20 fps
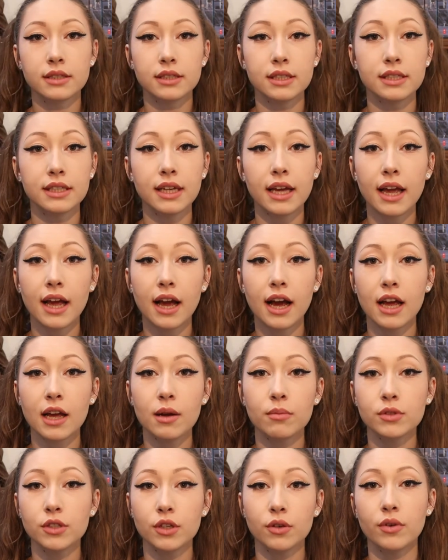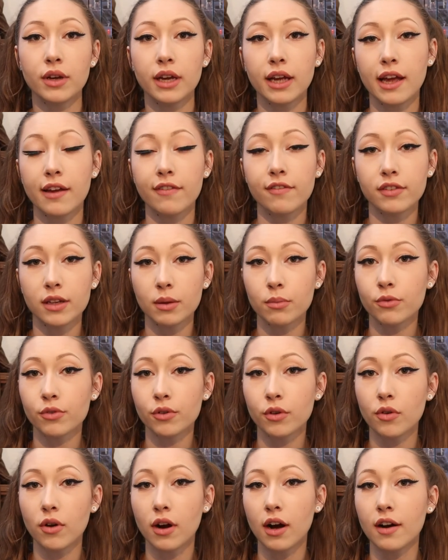Today I am doing a flip
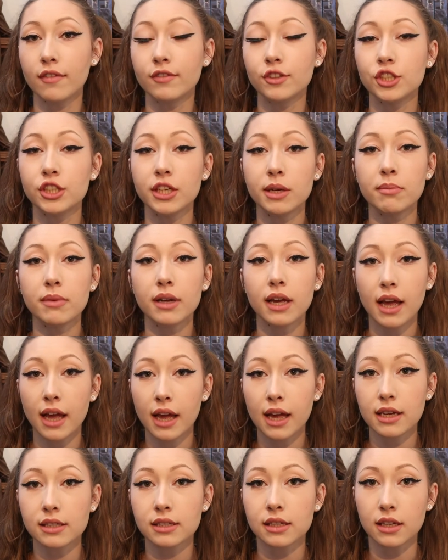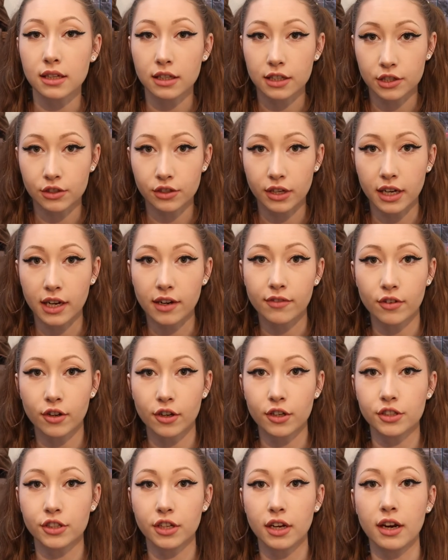through of Jim Kay's illustrated
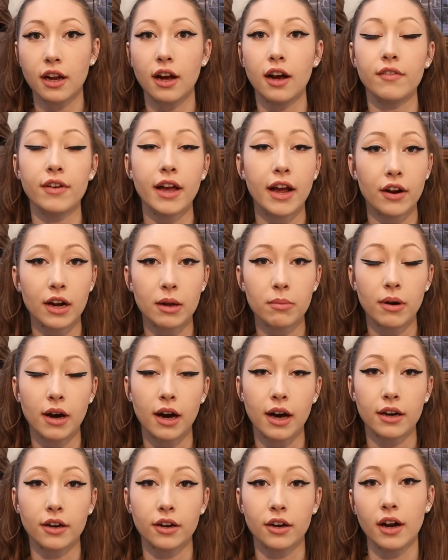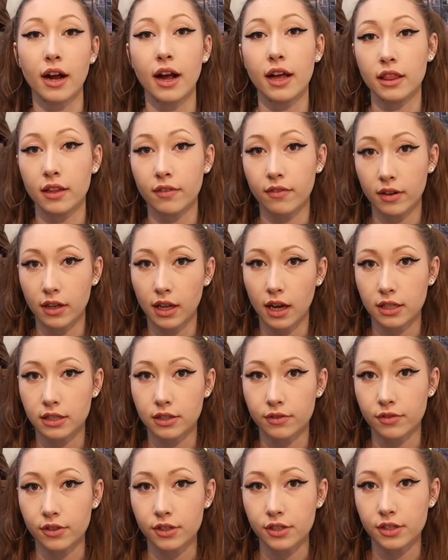version of Harry Potter and the
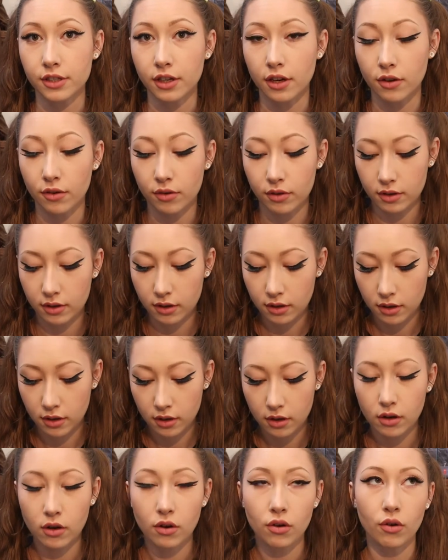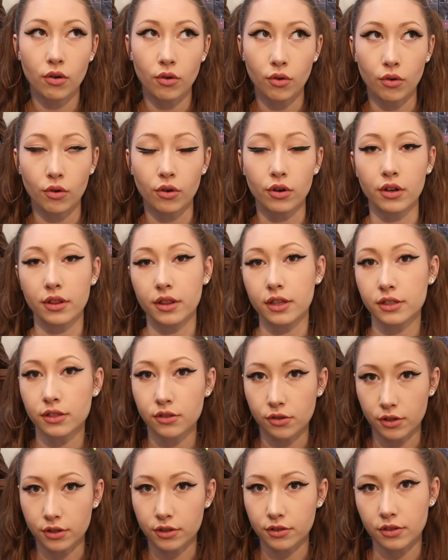Philosopher's Stone, or the
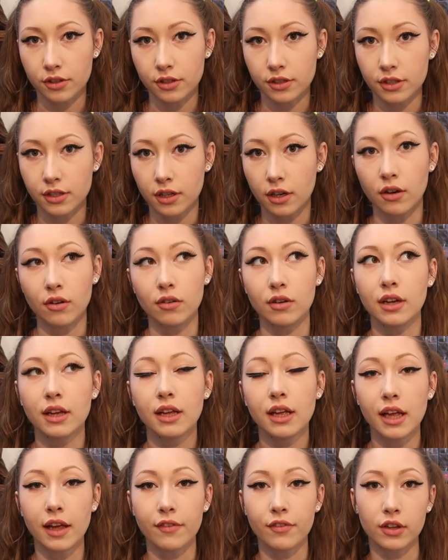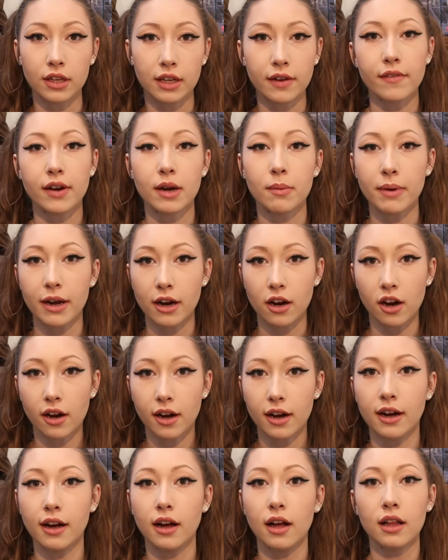Sorcerer's Stone if you live in
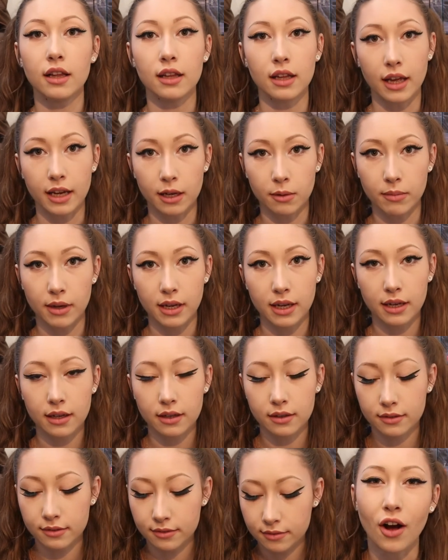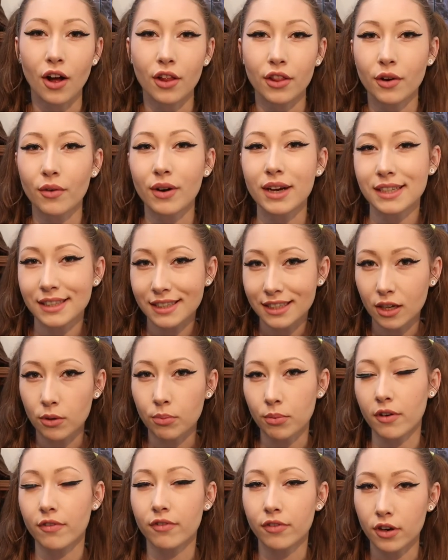America like me, although I
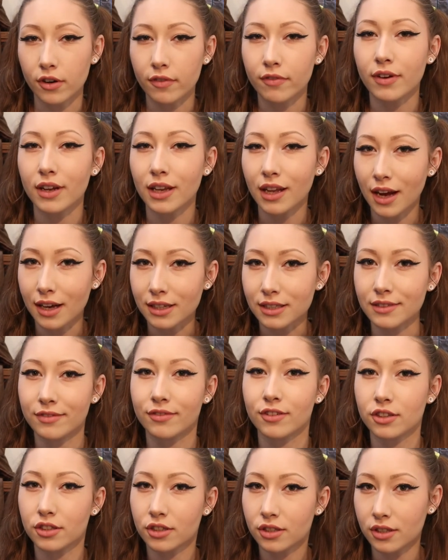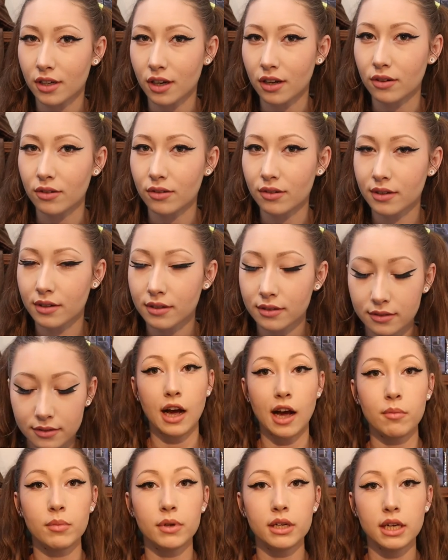still prefer Philosopher's Stone.
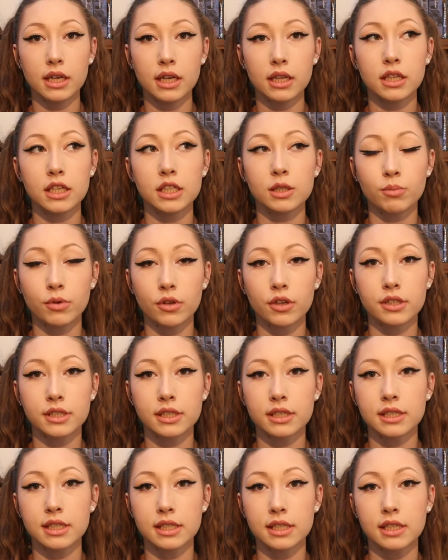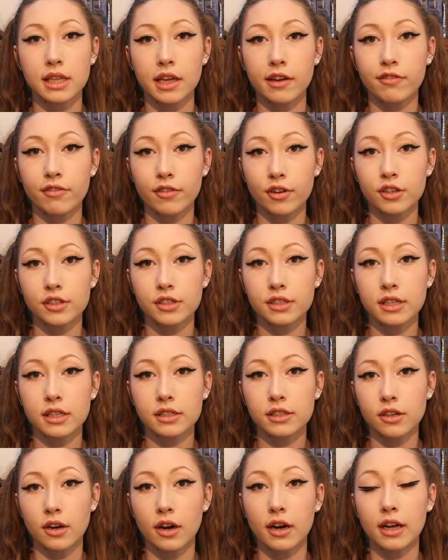I've been getting these books since they
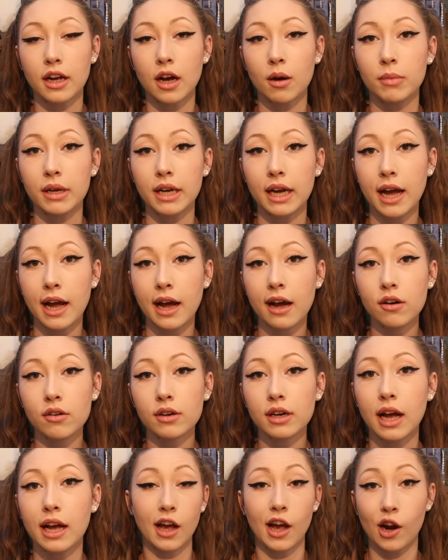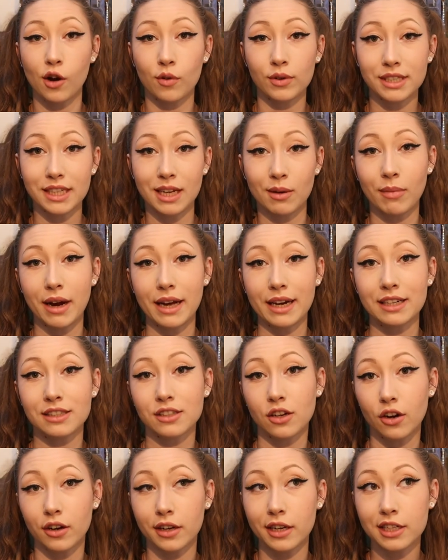first started coming out. I always get mine at
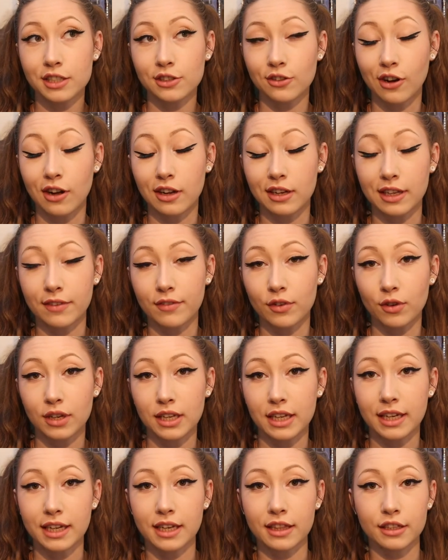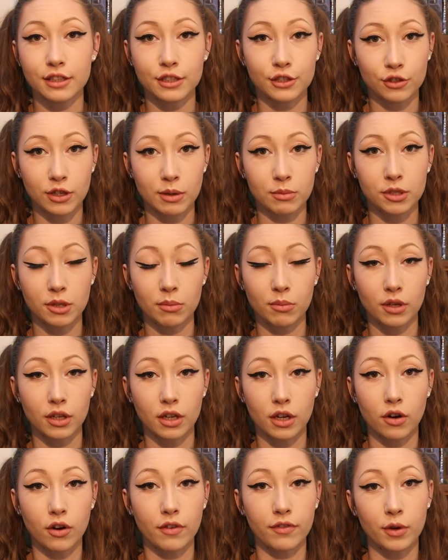Target, so I'll leave you a link in the description
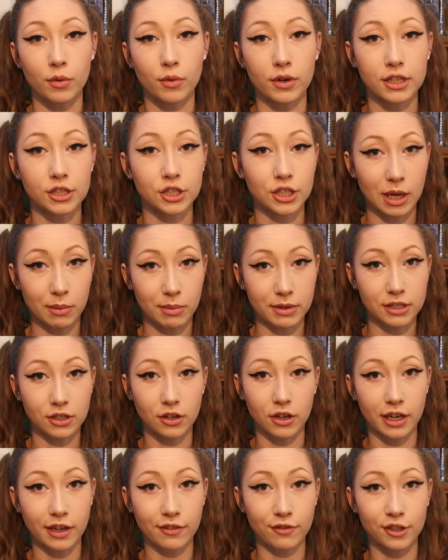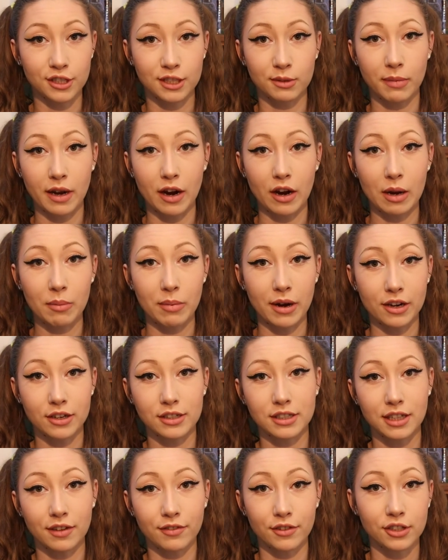below if you want to shop at Target for some Harry
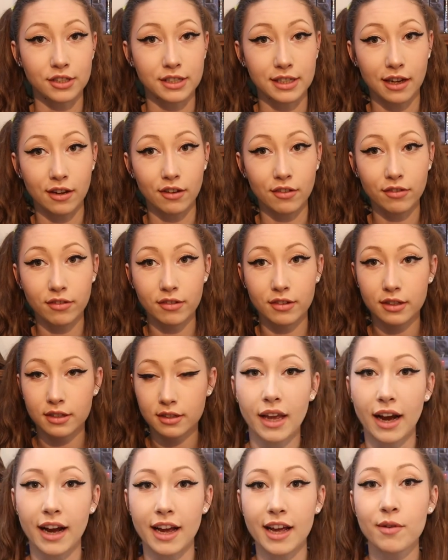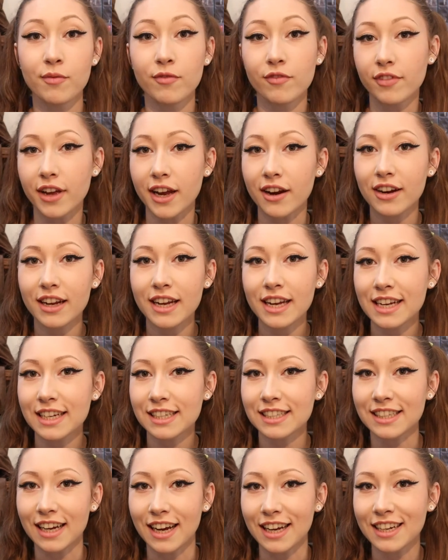Potter stuff yourself. I am very
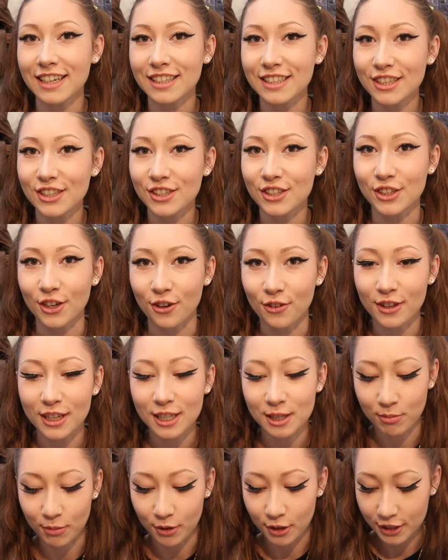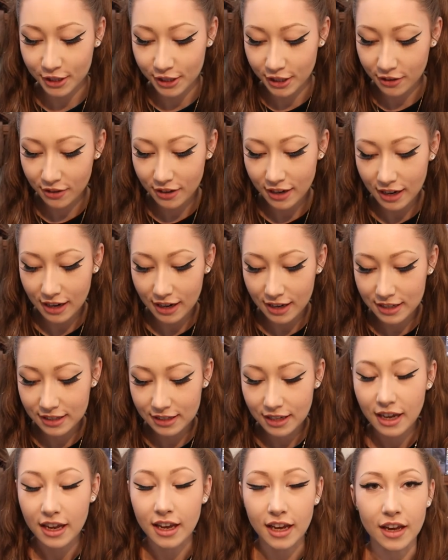excited to show this book to you
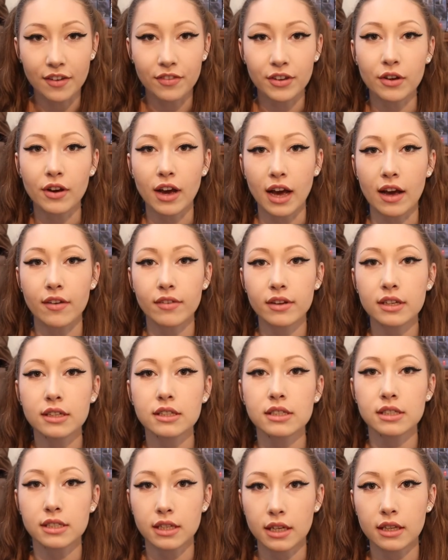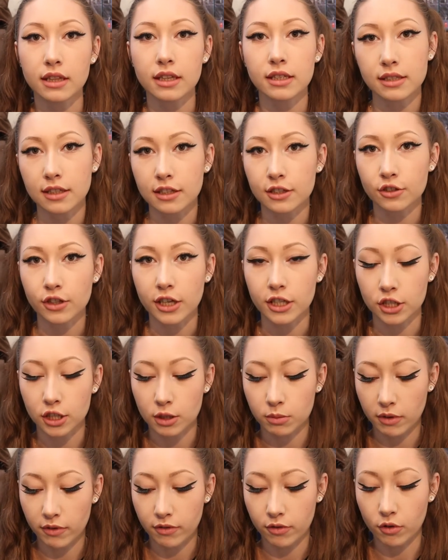guys. If you haven't seen these
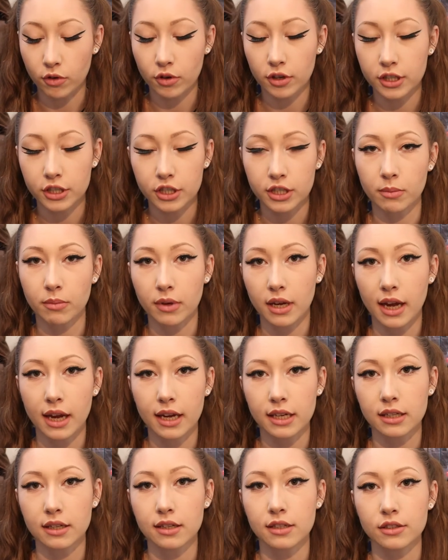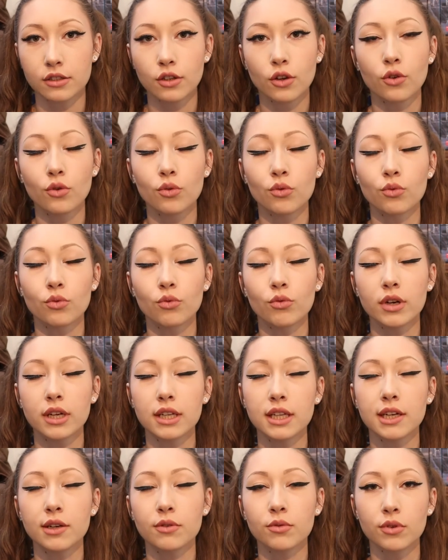illustrations before, Jim Kay does
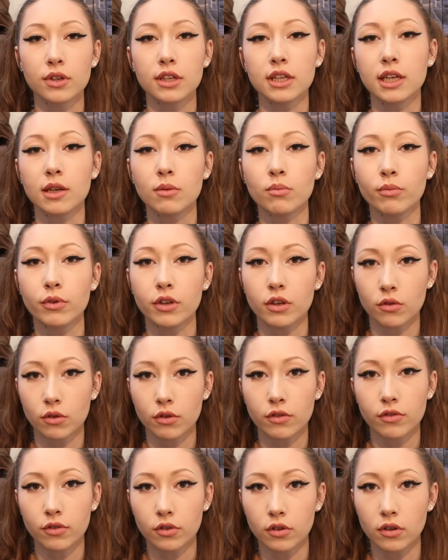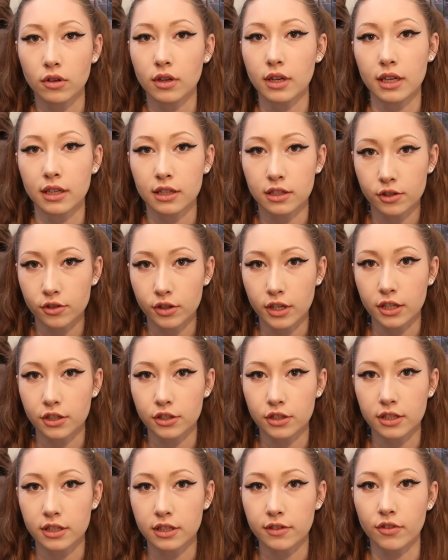really, really beautiful
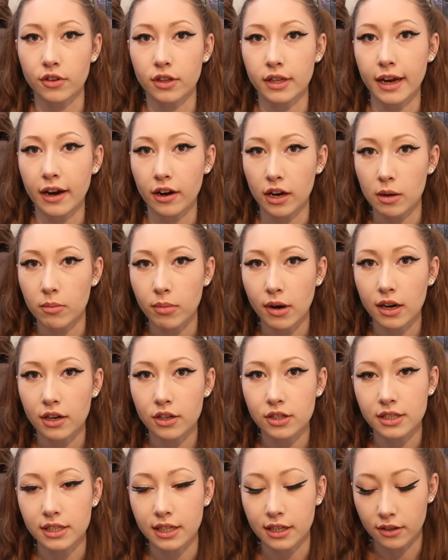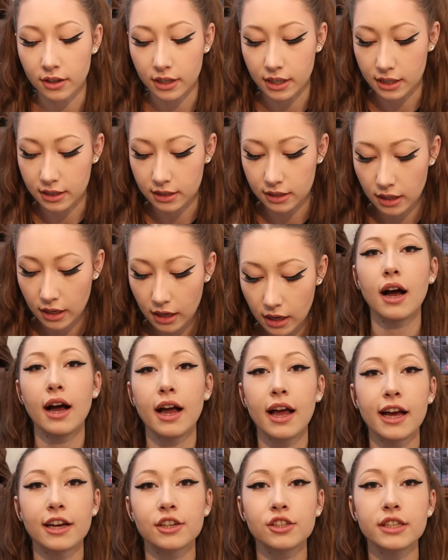illustrations for the Harry Potter series.
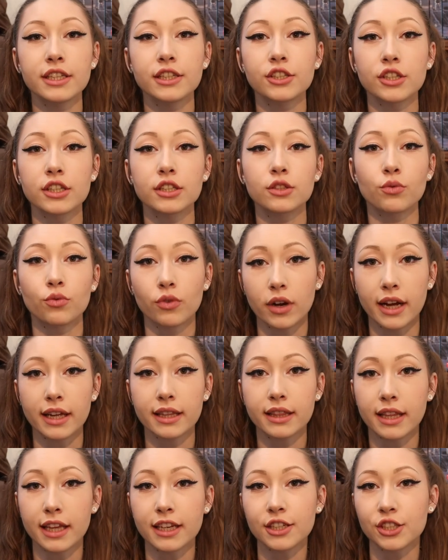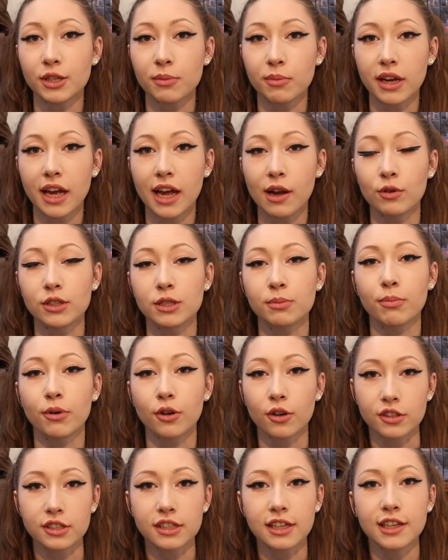I actually just read that Jim Kay was
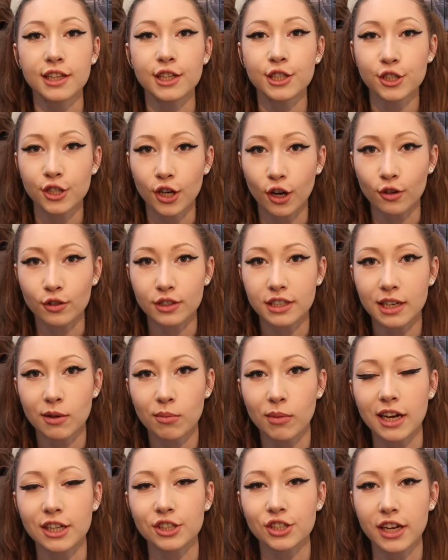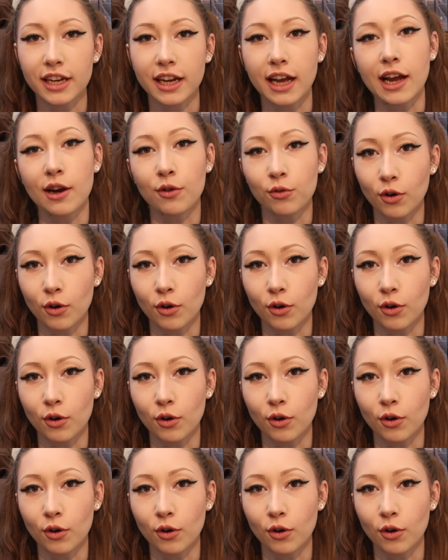personally chosen by J.K.